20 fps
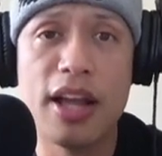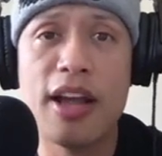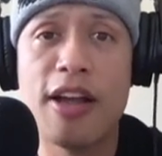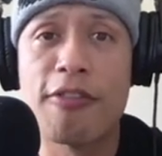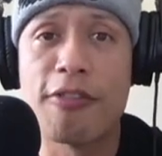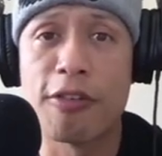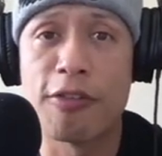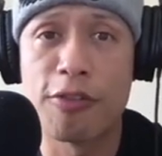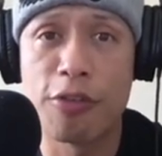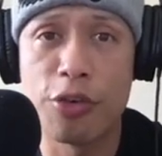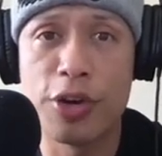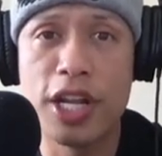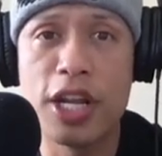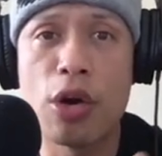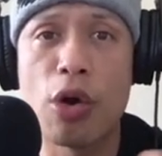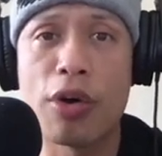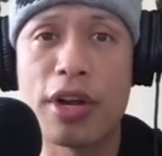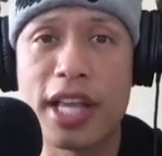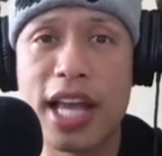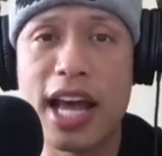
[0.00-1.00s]
for free
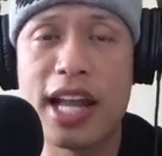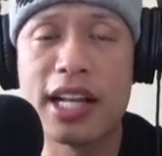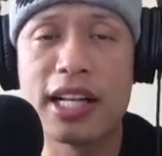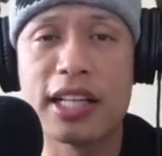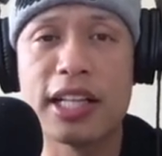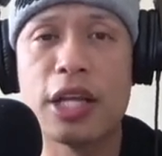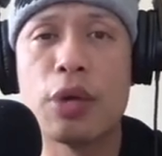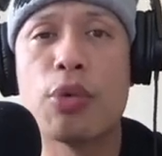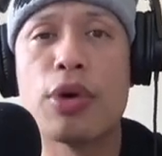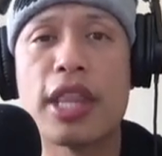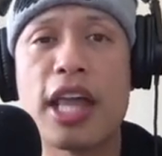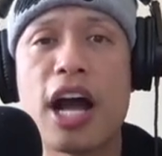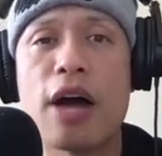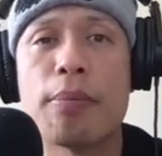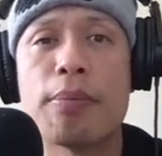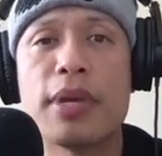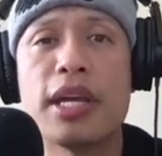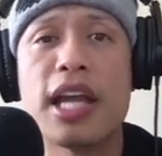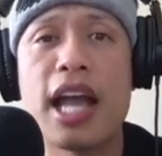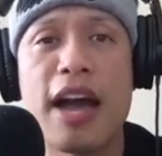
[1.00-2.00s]
organically without
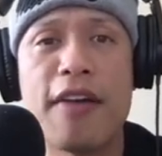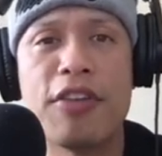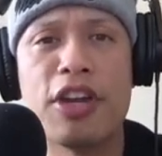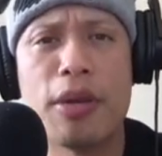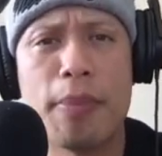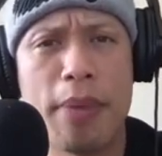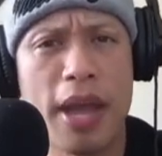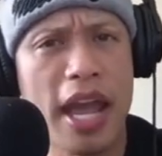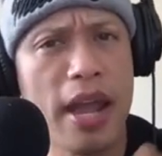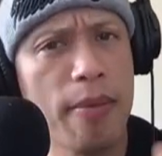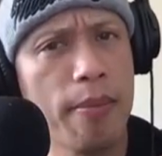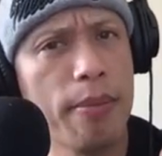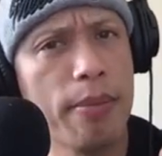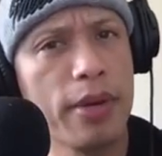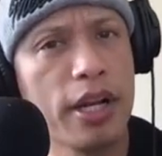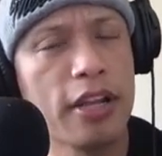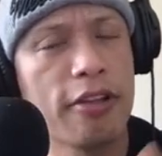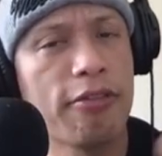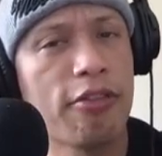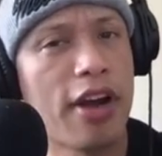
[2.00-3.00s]
me having to pay
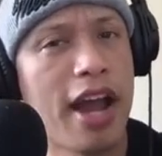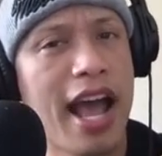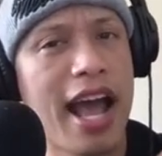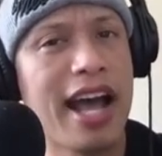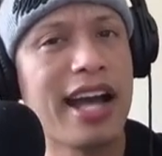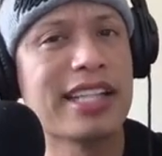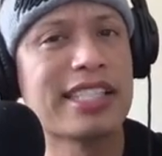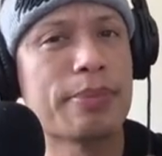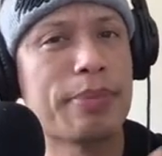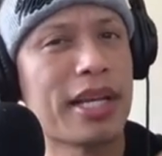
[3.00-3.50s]
money for ads,